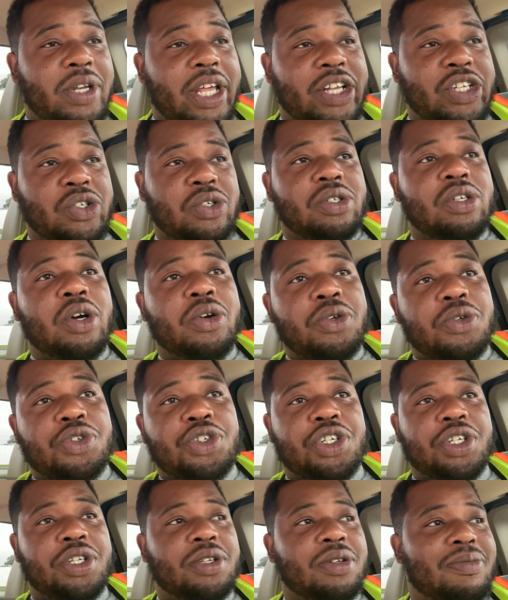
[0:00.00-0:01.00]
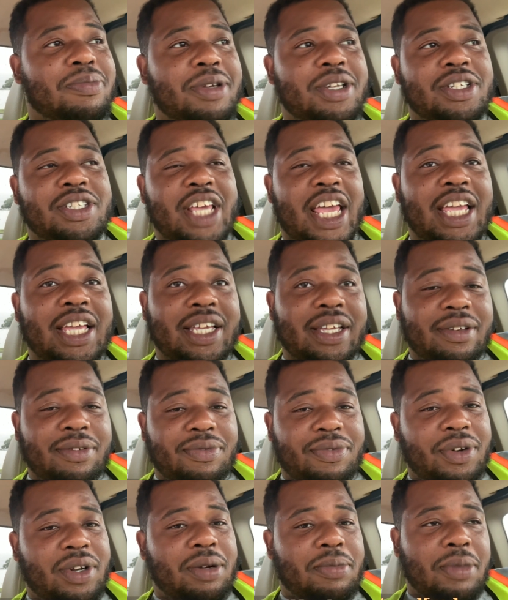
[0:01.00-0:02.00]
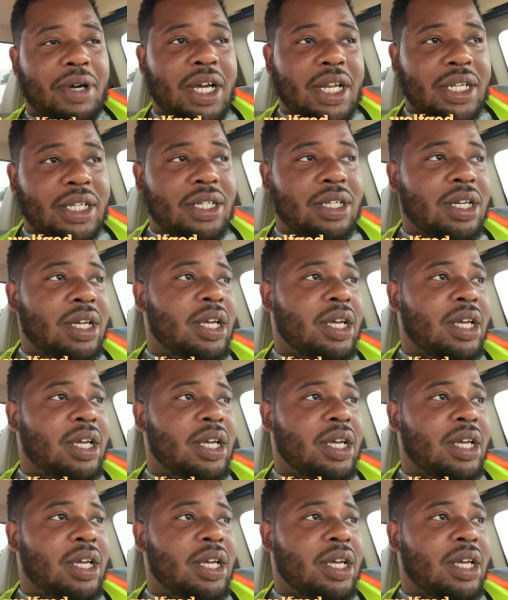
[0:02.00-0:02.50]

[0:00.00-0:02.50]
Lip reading: that you know you shouldn't have been taking for the money,